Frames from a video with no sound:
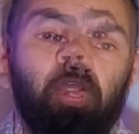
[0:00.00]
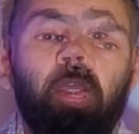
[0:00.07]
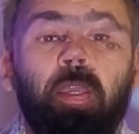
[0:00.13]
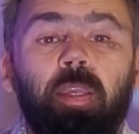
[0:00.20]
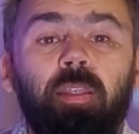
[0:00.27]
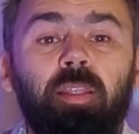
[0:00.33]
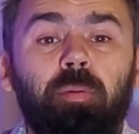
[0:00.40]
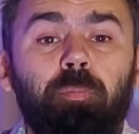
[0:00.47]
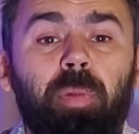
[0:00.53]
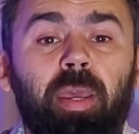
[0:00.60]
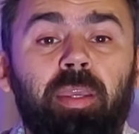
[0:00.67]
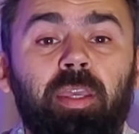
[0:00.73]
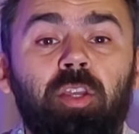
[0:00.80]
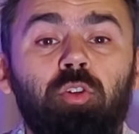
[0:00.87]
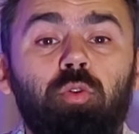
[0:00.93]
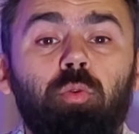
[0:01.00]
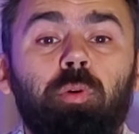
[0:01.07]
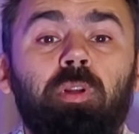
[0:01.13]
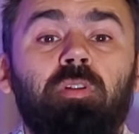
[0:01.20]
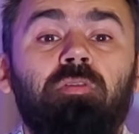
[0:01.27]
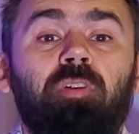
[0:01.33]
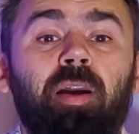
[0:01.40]
In the package you will
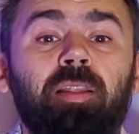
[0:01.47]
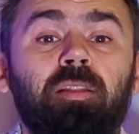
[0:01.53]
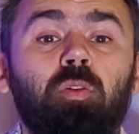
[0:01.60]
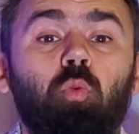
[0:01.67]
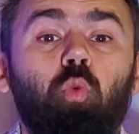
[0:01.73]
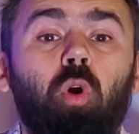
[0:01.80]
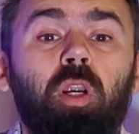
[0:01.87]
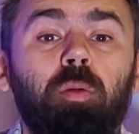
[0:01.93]
find wall